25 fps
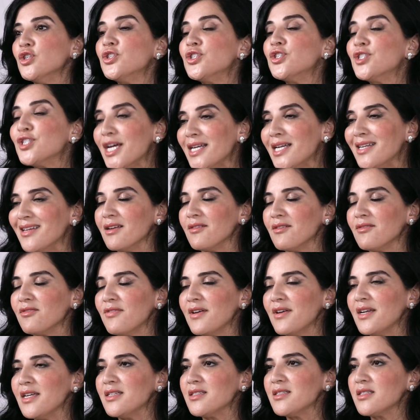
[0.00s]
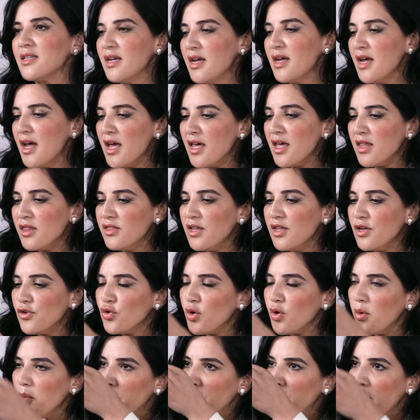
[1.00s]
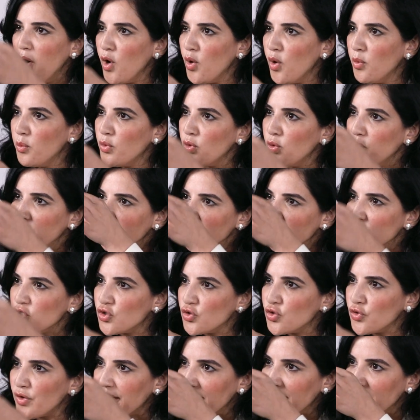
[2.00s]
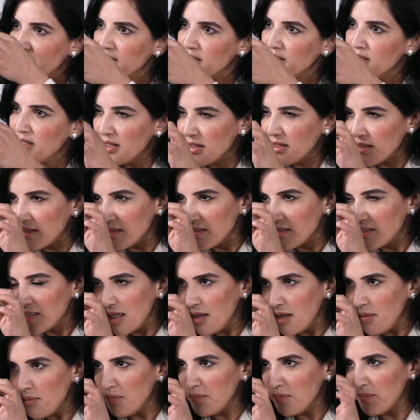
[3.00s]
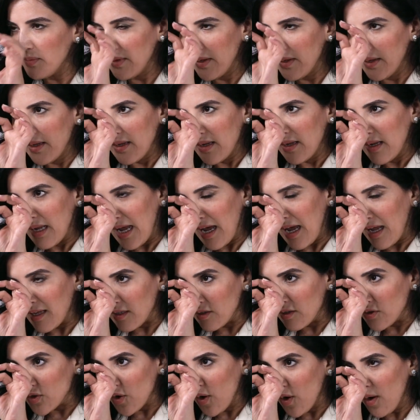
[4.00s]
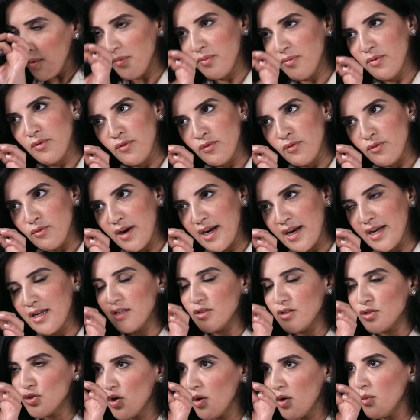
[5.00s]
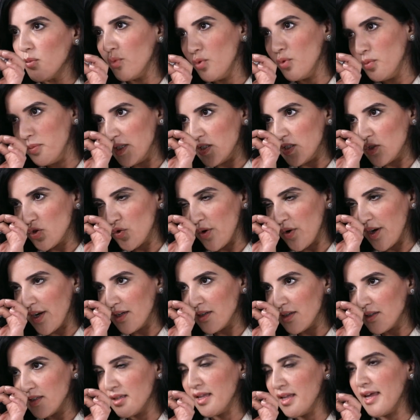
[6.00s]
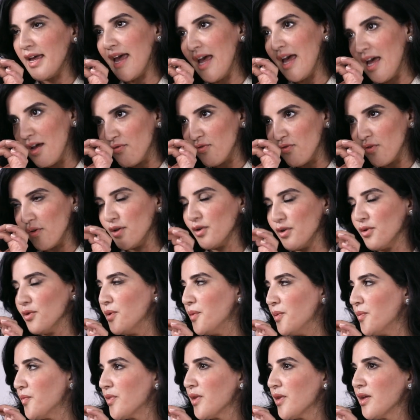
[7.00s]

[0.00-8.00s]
shedding phase, then your bulb will be straight. The tip at the top, right at the top, will be straight, the hair follicle.